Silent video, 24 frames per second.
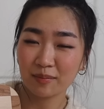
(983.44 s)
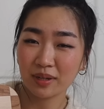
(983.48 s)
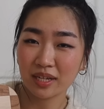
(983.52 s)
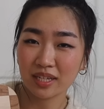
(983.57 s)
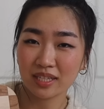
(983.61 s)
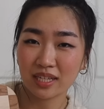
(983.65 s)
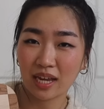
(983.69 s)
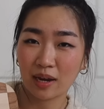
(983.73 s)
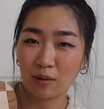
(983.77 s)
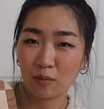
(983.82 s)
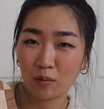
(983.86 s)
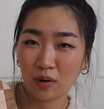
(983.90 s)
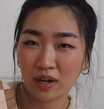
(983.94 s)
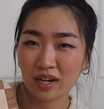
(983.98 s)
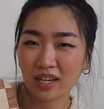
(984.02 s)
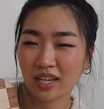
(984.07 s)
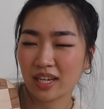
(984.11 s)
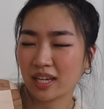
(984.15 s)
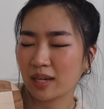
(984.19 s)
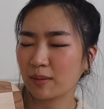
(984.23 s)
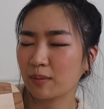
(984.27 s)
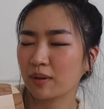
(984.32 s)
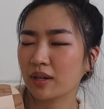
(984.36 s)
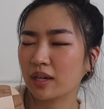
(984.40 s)
because I want to
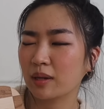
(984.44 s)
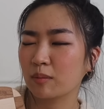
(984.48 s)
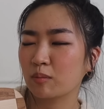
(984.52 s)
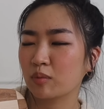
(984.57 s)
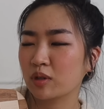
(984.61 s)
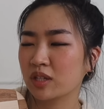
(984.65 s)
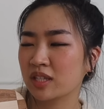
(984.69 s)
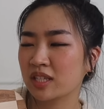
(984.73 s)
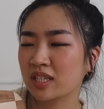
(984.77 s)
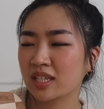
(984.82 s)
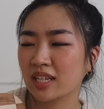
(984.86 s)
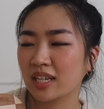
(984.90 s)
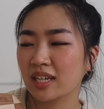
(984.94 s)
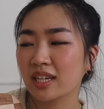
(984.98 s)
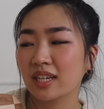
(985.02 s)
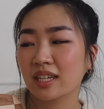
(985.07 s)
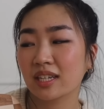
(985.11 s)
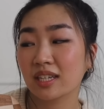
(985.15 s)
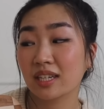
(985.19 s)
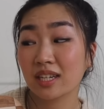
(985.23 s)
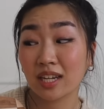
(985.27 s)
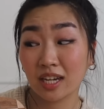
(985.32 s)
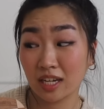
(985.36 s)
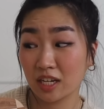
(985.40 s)
keep it in
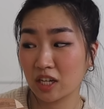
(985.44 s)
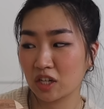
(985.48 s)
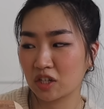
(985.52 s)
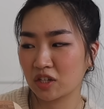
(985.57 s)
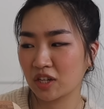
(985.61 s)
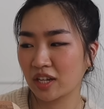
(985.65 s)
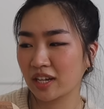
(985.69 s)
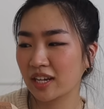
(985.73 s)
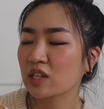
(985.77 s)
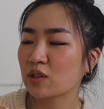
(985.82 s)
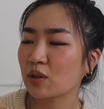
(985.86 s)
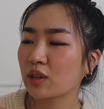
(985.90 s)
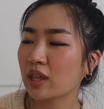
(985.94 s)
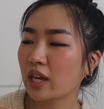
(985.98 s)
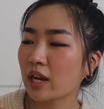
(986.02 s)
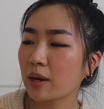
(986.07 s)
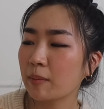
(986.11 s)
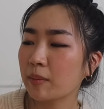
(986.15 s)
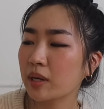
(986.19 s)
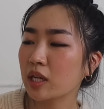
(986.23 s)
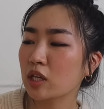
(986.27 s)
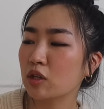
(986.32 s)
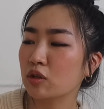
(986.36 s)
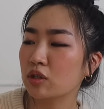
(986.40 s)
pristine condition. So I think
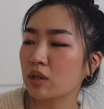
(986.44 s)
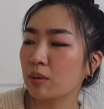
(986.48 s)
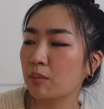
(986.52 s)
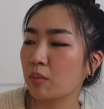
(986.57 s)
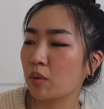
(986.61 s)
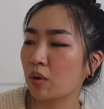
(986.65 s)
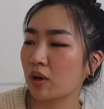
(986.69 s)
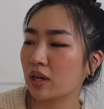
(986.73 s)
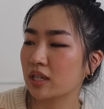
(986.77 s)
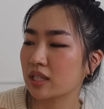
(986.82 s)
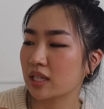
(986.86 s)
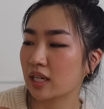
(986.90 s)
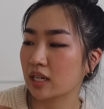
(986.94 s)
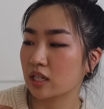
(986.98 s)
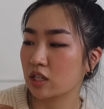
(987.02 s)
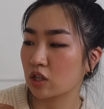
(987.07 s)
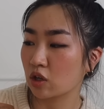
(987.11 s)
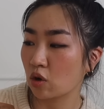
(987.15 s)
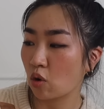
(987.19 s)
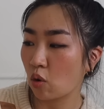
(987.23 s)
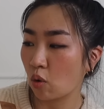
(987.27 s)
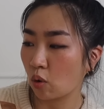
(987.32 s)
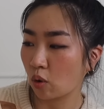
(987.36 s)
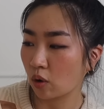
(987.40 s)
I'm gonna use it more as like
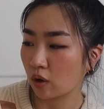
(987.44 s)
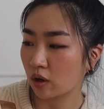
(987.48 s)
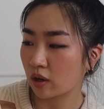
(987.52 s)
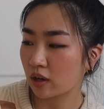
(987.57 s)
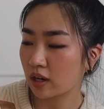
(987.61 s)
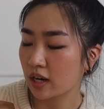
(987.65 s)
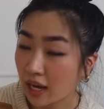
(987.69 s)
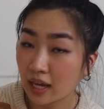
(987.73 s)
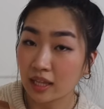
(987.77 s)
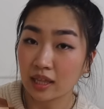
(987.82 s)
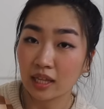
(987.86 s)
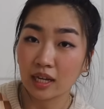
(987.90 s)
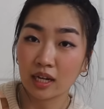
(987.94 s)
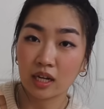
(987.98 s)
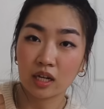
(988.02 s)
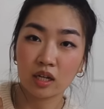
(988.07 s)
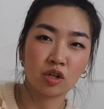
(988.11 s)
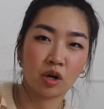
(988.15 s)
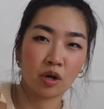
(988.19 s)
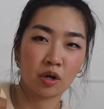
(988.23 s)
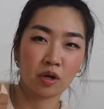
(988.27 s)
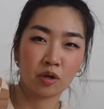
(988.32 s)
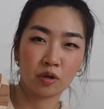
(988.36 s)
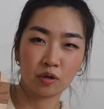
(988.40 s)
decor and like
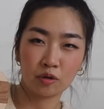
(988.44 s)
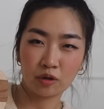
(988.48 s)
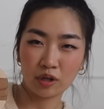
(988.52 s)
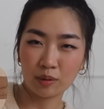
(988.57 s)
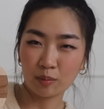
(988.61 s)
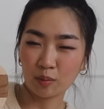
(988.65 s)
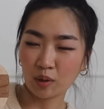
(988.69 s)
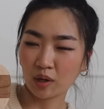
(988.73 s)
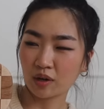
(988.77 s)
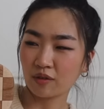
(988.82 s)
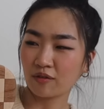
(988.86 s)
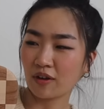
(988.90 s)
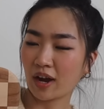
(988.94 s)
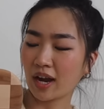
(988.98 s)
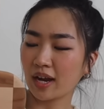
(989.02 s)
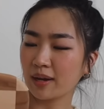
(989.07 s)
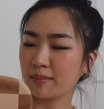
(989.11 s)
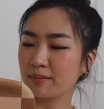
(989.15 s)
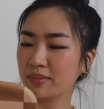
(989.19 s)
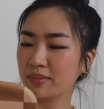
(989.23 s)
charcuterie board vibe.